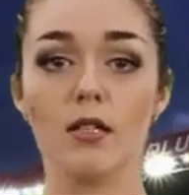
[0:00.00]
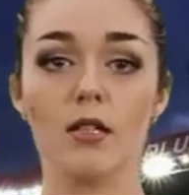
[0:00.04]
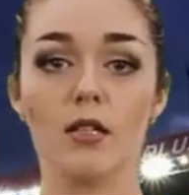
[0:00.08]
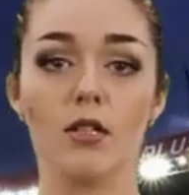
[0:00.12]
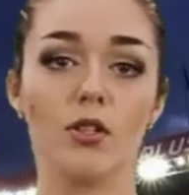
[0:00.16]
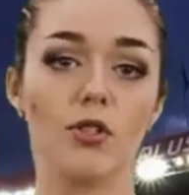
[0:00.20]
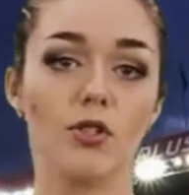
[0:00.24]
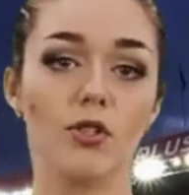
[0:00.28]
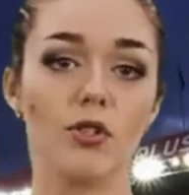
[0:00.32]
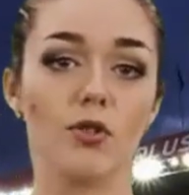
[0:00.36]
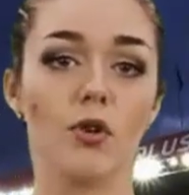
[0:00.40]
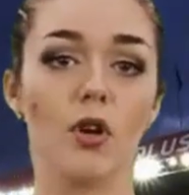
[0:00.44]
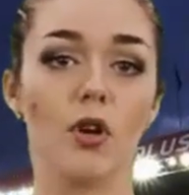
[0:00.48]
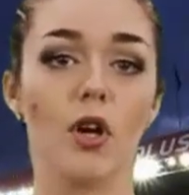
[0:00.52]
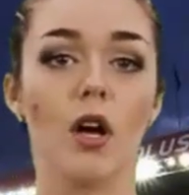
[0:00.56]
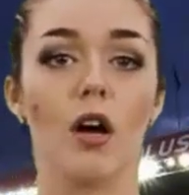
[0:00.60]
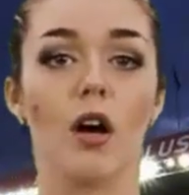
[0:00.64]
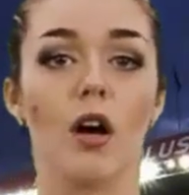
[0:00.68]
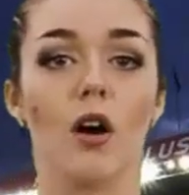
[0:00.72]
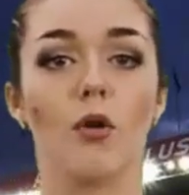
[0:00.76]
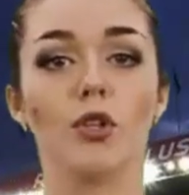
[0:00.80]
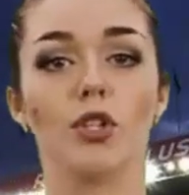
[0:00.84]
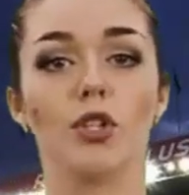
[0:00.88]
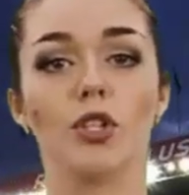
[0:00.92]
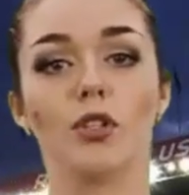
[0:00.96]
The
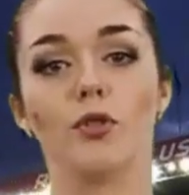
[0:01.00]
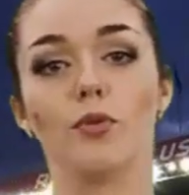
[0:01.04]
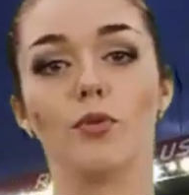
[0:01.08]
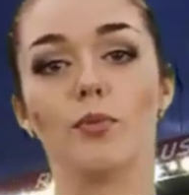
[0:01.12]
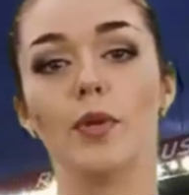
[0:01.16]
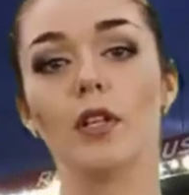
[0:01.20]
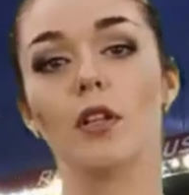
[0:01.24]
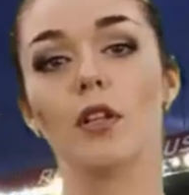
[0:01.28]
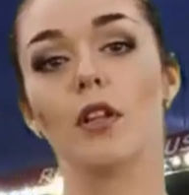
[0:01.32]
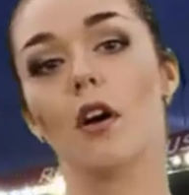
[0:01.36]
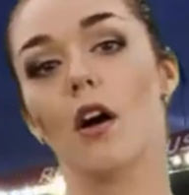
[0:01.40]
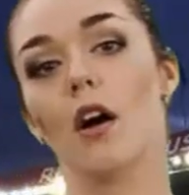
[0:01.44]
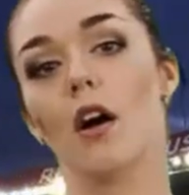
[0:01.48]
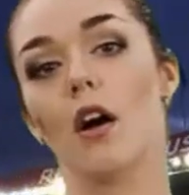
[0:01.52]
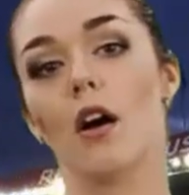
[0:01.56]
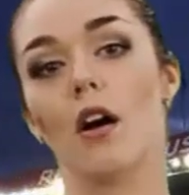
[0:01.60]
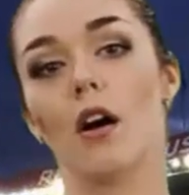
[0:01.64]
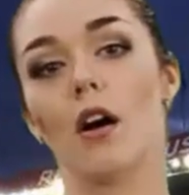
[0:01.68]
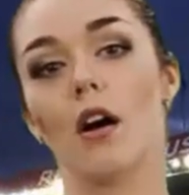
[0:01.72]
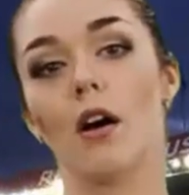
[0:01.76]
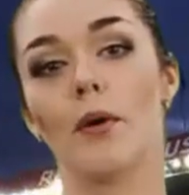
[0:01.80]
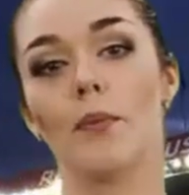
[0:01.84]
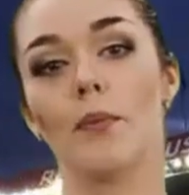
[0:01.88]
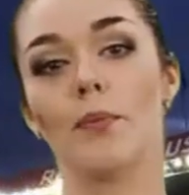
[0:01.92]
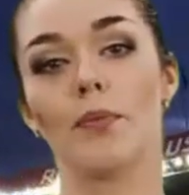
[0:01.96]
narcissist never
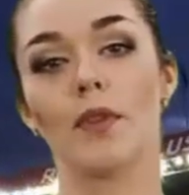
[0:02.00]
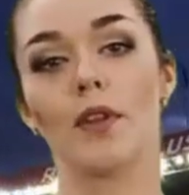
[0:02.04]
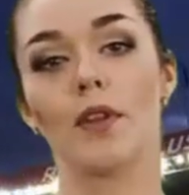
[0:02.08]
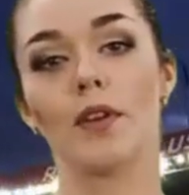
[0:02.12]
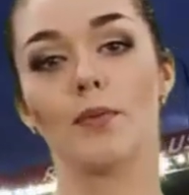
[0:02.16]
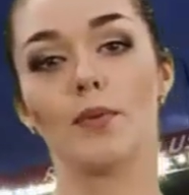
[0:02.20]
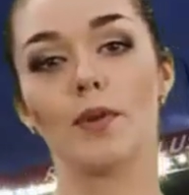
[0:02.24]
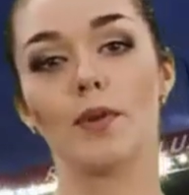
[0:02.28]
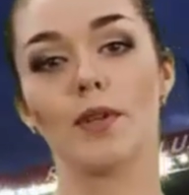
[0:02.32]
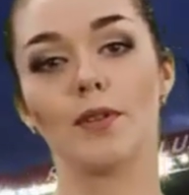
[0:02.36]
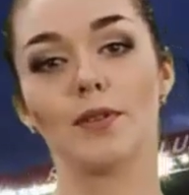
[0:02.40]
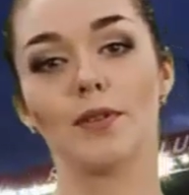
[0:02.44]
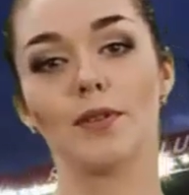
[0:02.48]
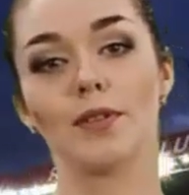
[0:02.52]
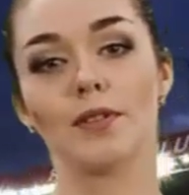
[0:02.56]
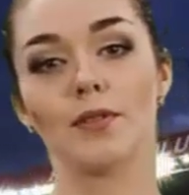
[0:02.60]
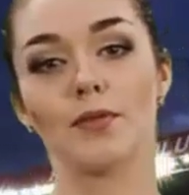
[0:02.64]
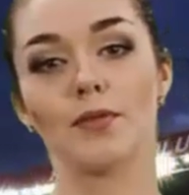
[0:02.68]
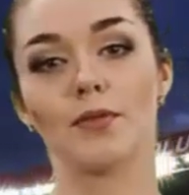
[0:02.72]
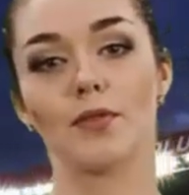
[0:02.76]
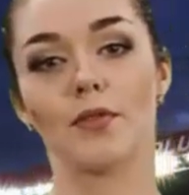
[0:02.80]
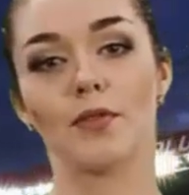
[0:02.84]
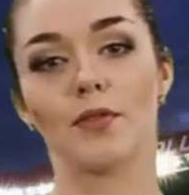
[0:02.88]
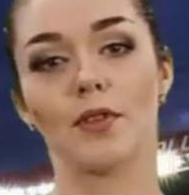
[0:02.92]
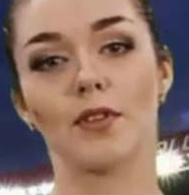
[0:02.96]
believes he has made a
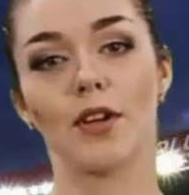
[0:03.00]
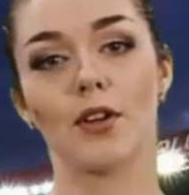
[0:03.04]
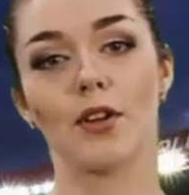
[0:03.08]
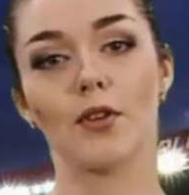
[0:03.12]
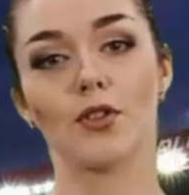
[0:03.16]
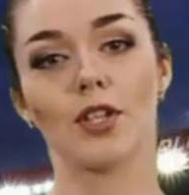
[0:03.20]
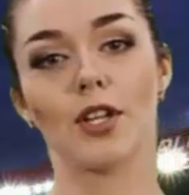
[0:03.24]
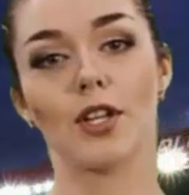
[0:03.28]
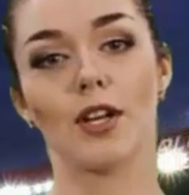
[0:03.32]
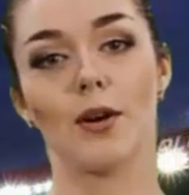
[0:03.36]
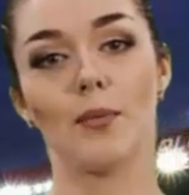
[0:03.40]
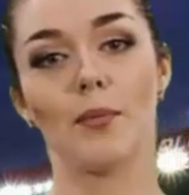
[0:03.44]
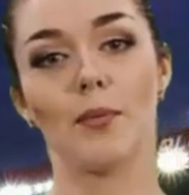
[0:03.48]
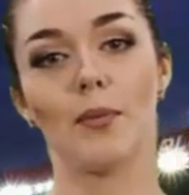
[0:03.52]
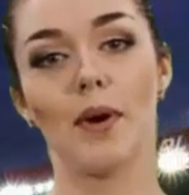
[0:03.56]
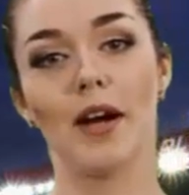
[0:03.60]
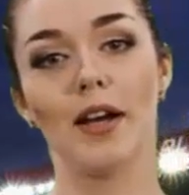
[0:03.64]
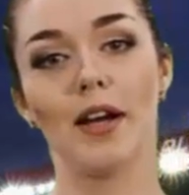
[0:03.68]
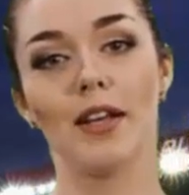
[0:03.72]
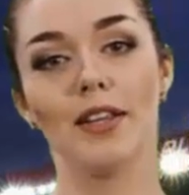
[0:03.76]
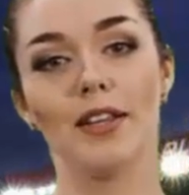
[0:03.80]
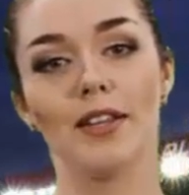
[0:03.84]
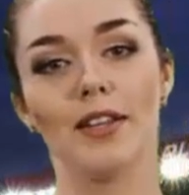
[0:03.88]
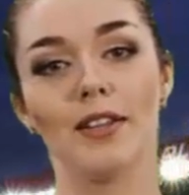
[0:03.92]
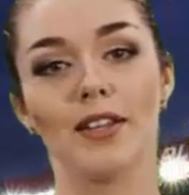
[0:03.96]
mistake,
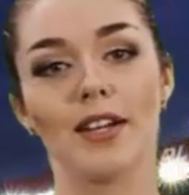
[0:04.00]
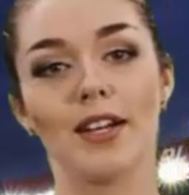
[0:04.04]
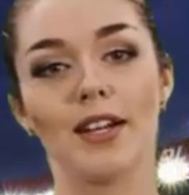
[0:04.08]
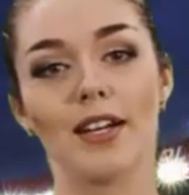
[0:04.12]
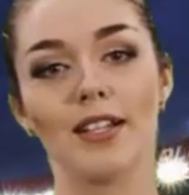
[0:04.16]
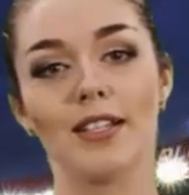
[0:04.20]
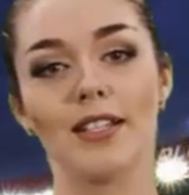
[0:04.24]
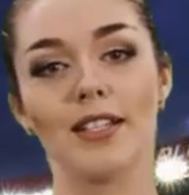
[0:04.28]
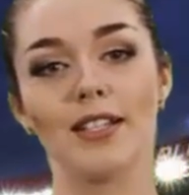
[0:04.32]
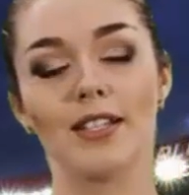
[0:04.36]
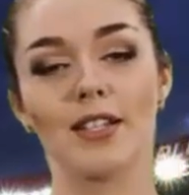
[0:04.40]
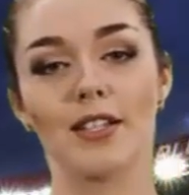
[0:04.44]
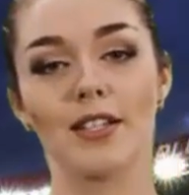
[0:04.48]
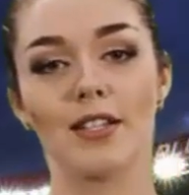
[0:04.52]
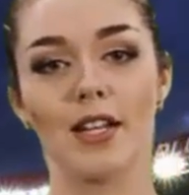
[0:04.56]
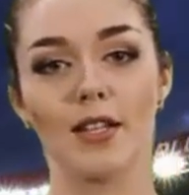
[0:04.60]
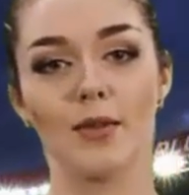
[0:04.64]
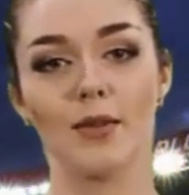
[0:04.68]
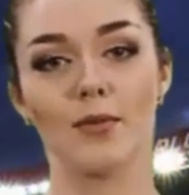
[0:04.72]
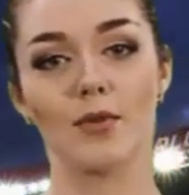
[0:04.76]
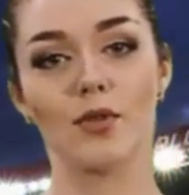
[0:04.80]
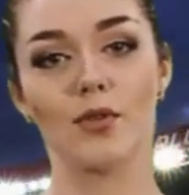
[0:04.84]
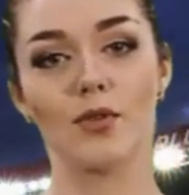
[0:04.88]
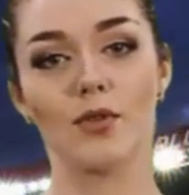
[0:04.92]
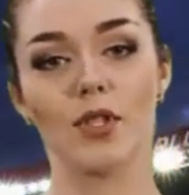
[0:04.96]
he is capable
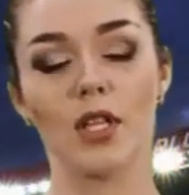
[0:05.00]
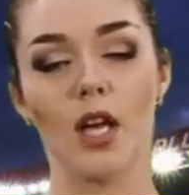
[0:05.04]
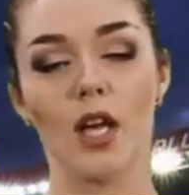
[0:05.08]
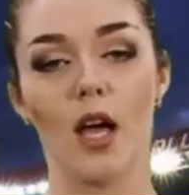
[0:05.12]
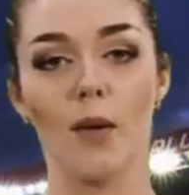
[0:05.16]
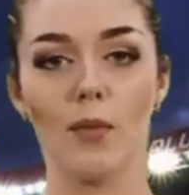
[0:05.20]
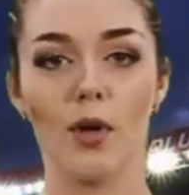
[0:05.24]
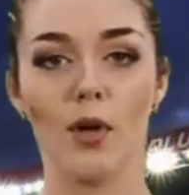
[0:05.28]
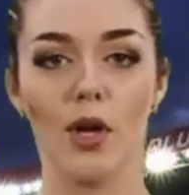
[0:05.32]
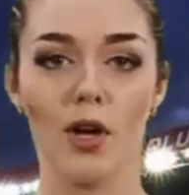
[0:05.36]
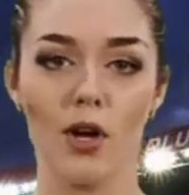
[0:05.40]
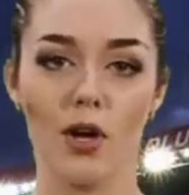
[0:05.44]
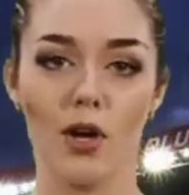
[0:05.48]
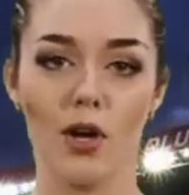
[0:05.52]
of lying.